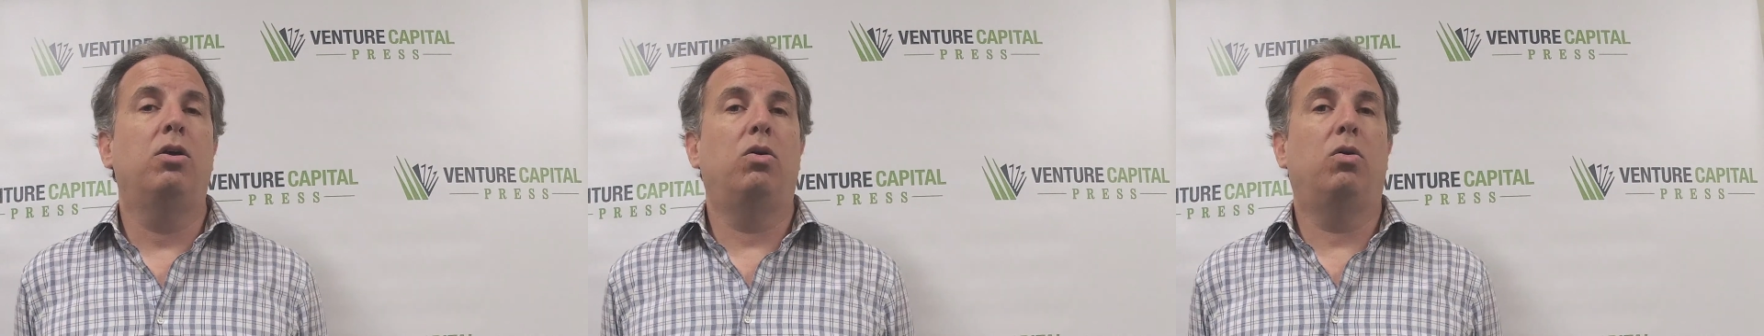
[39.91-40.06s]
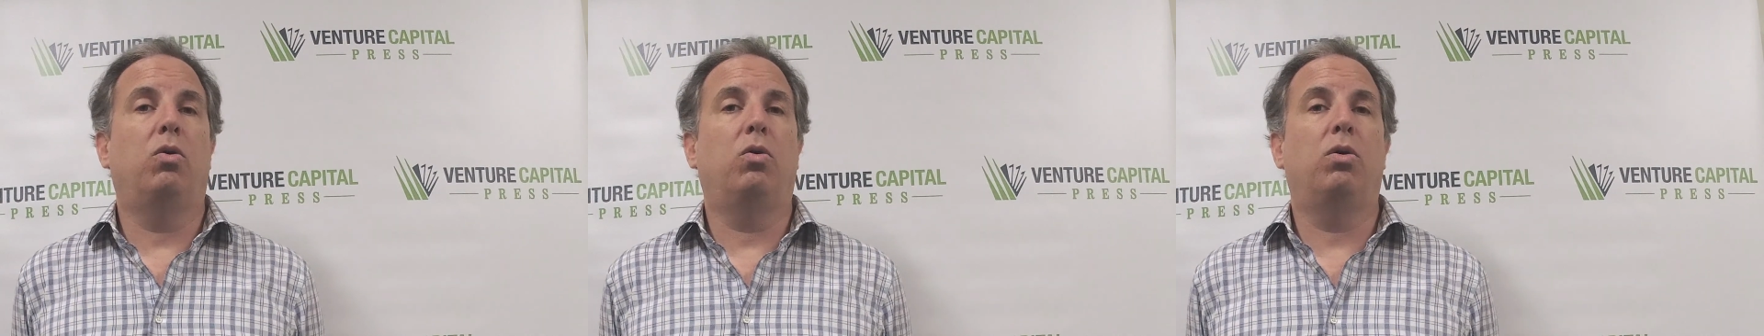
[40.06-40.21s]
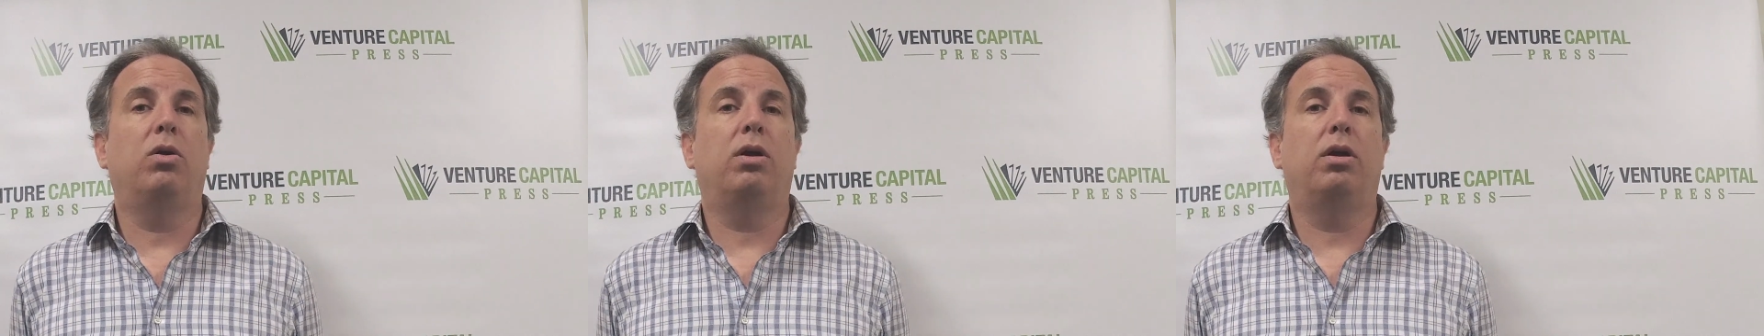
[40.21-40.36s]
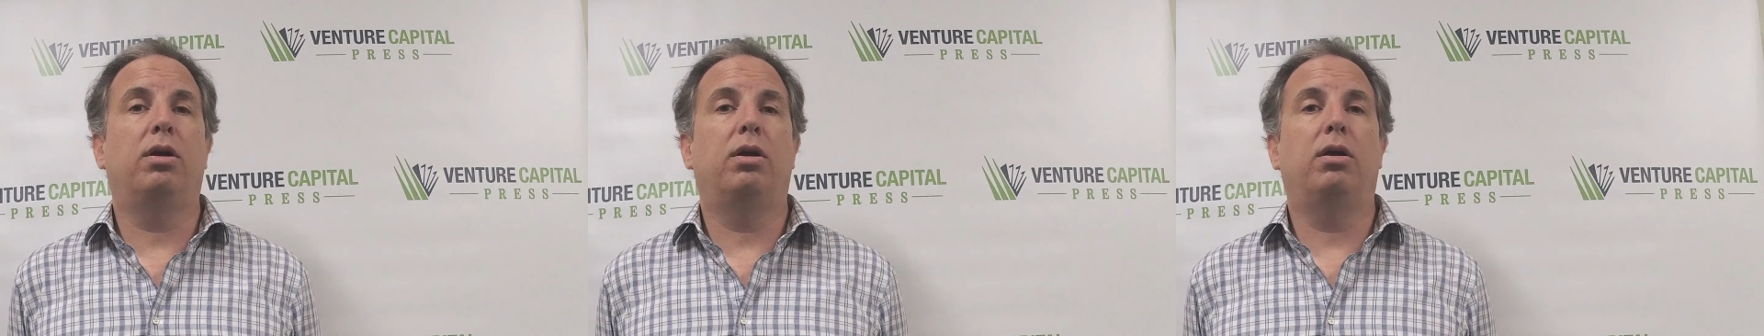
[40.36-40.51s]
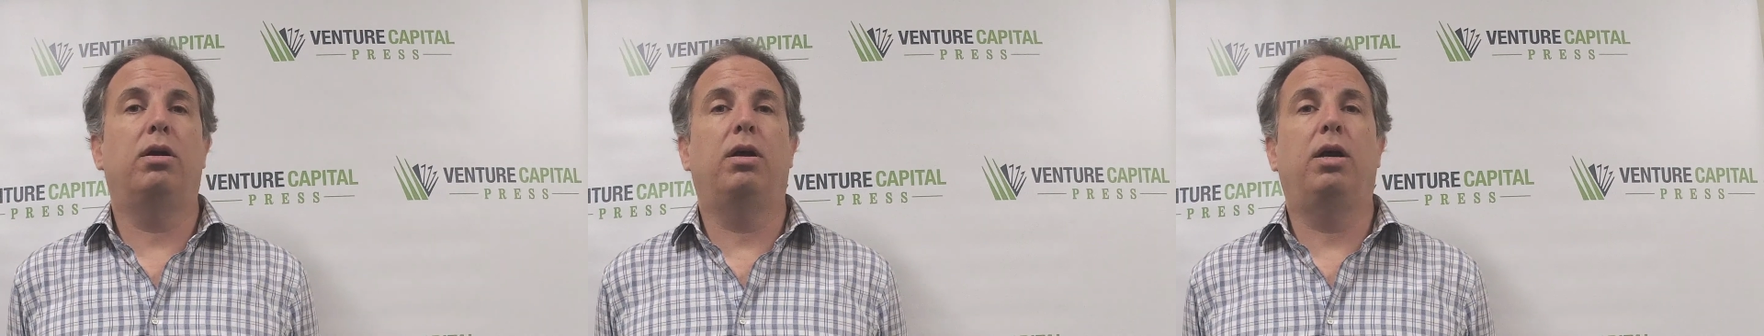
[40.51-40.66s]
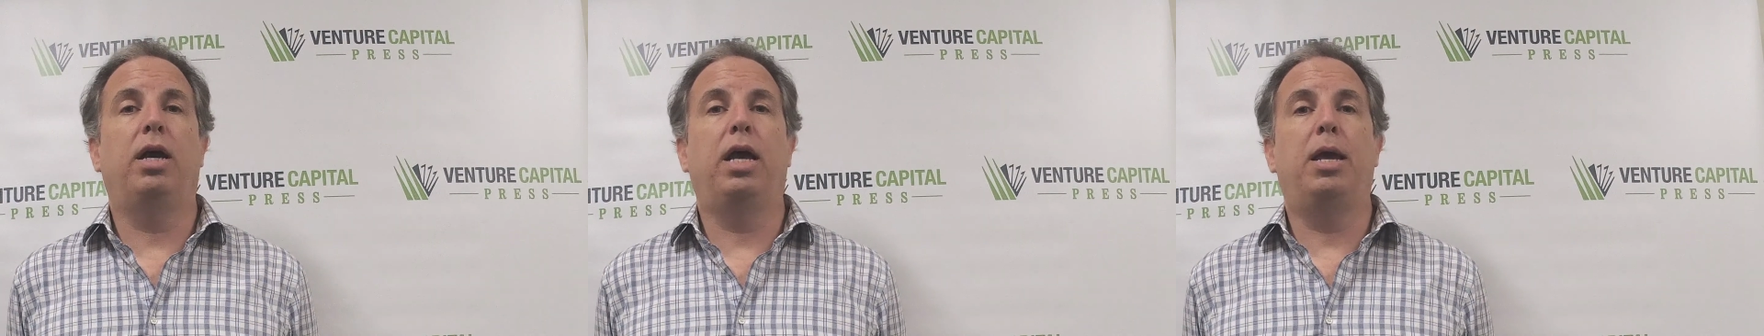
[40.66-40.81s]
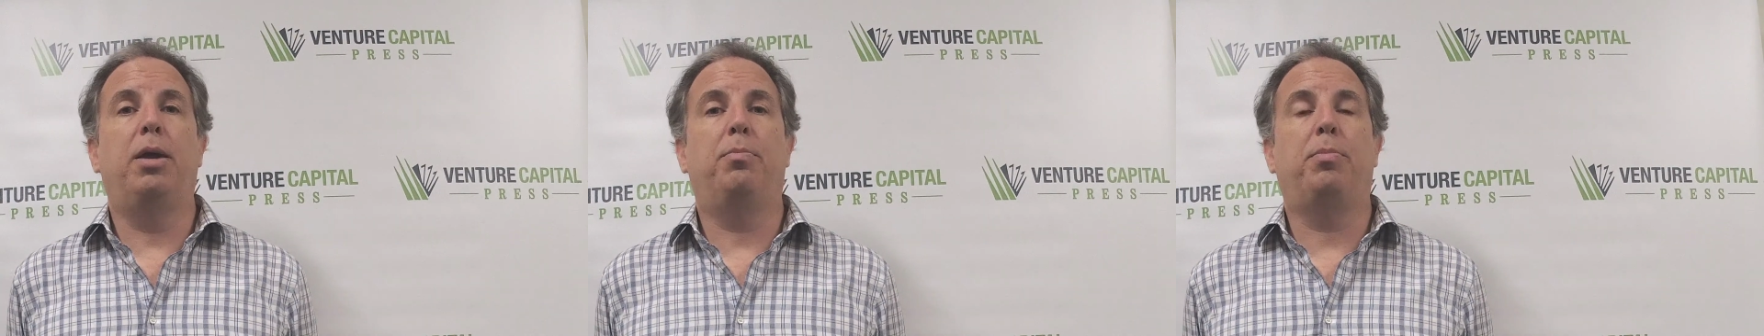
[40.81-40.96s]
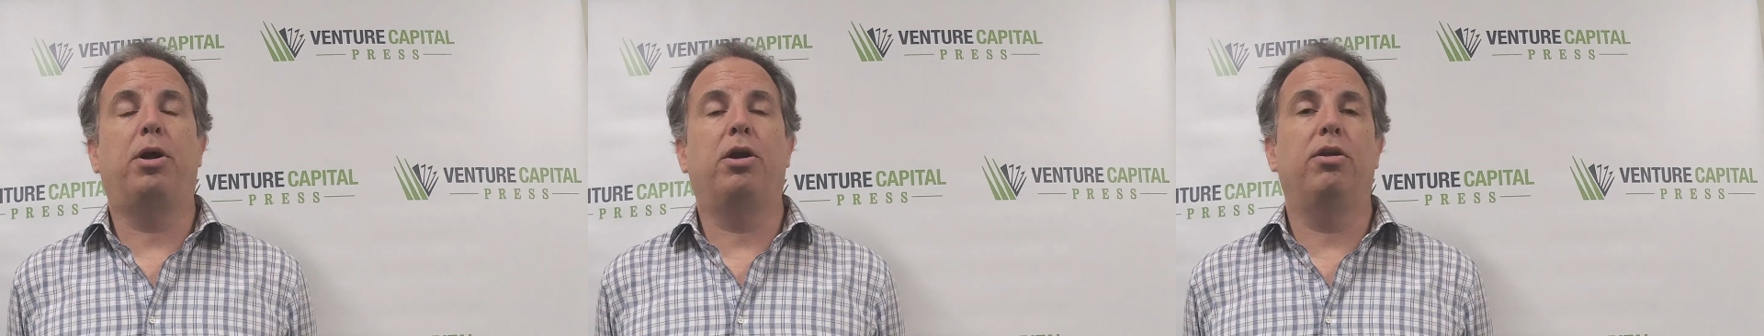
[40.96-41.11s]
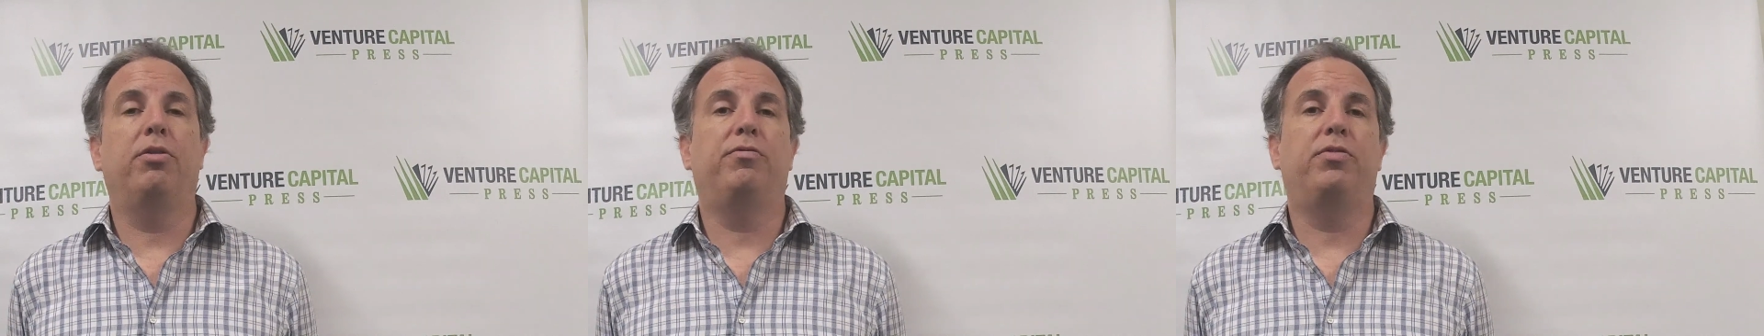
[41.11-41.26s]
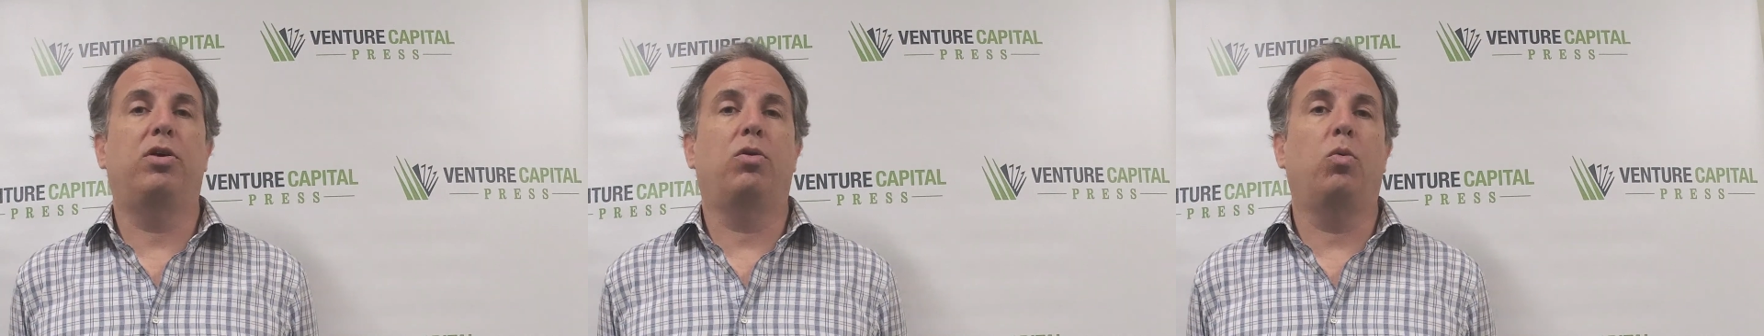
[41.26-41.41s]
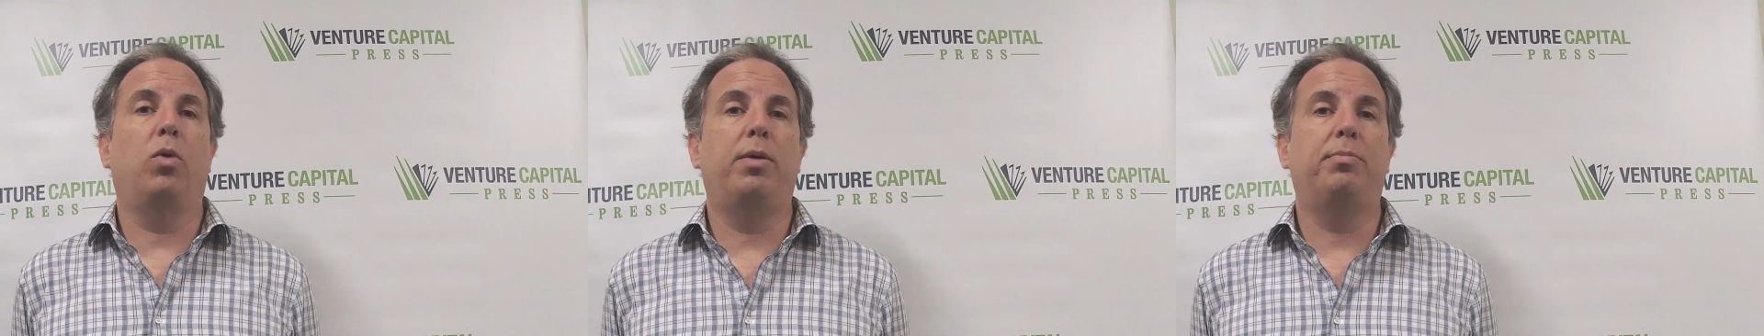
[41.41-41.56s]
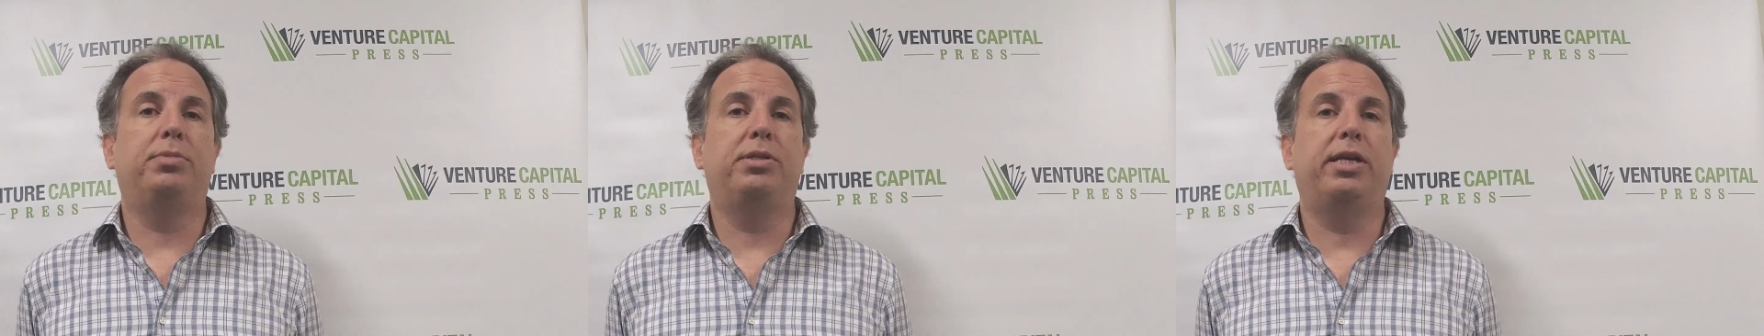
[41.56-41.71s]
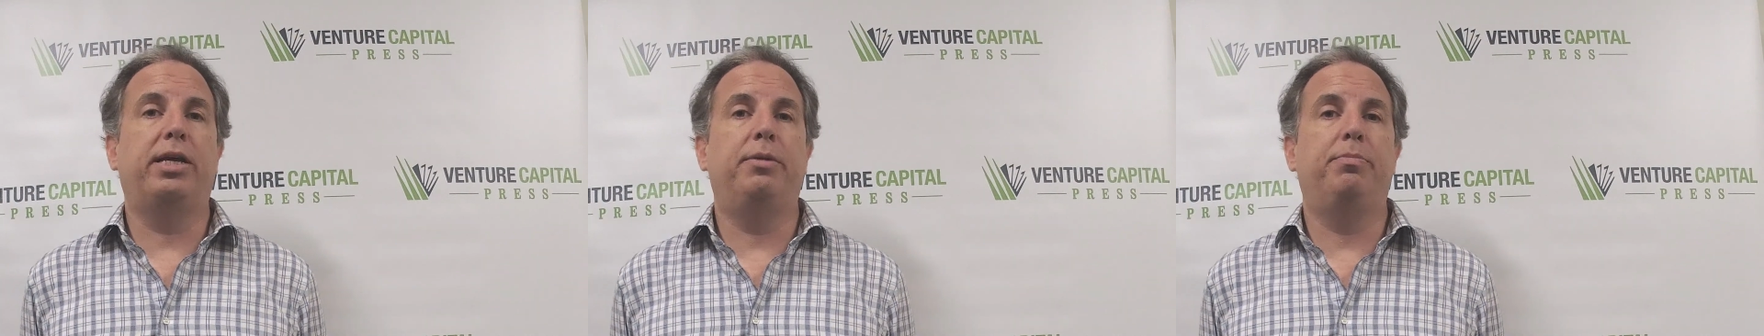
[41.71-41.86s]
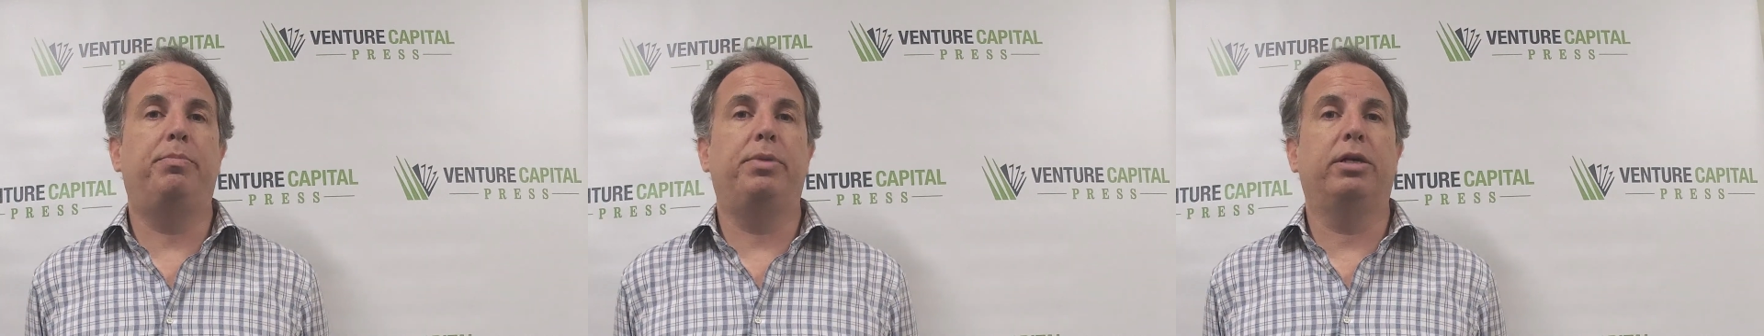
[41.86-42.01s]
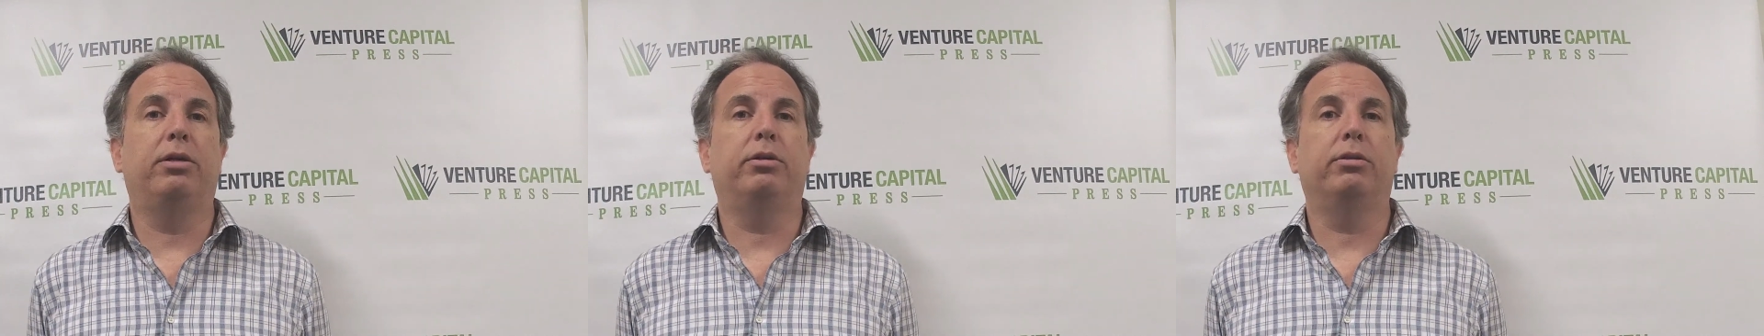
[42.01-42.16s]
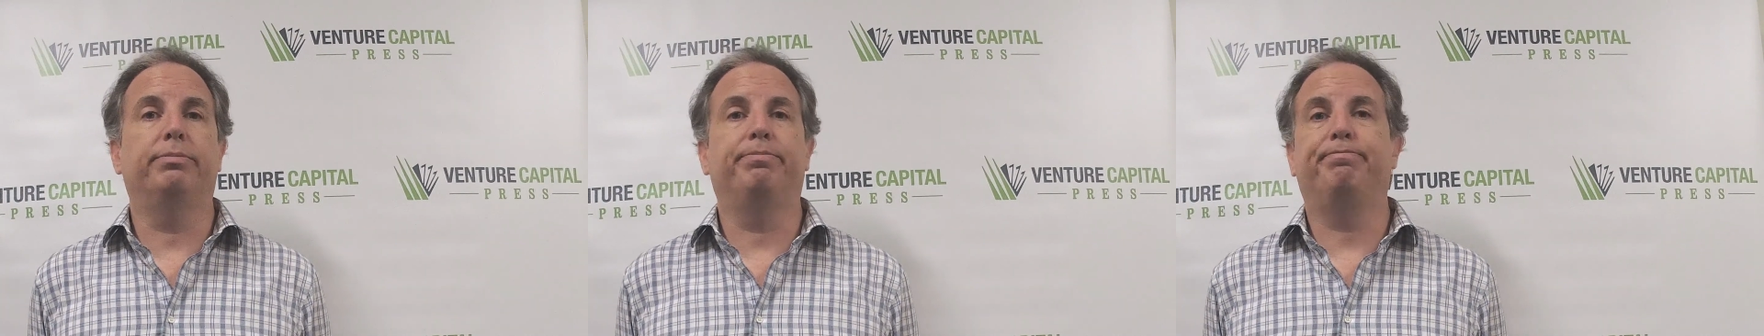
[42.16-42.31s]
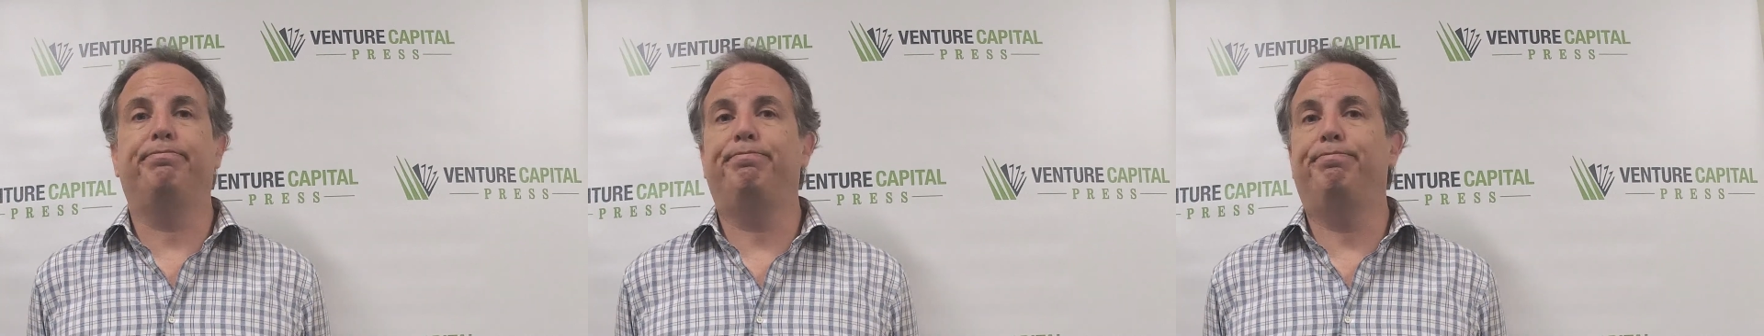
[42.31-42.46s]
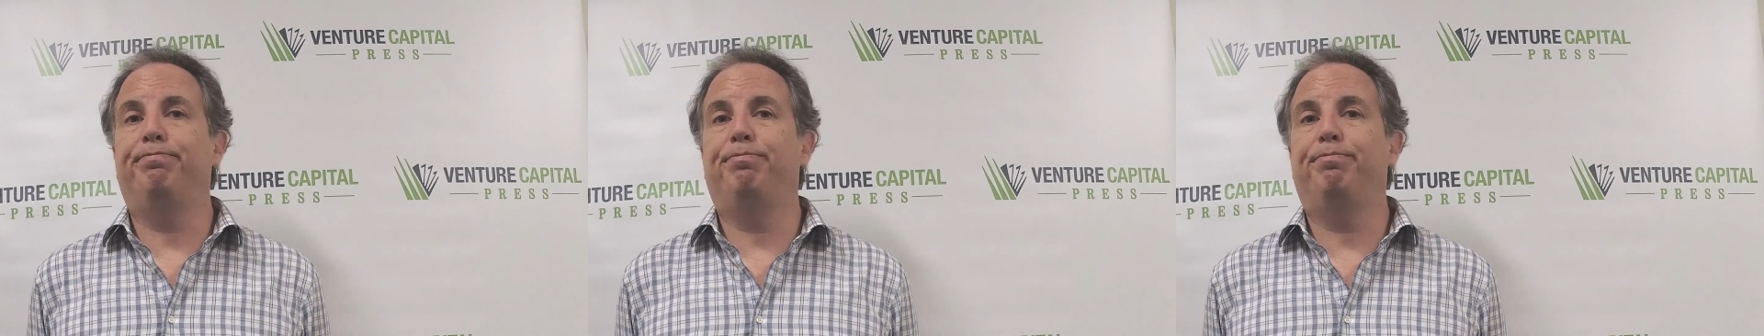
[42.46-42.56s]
or a part of your website built,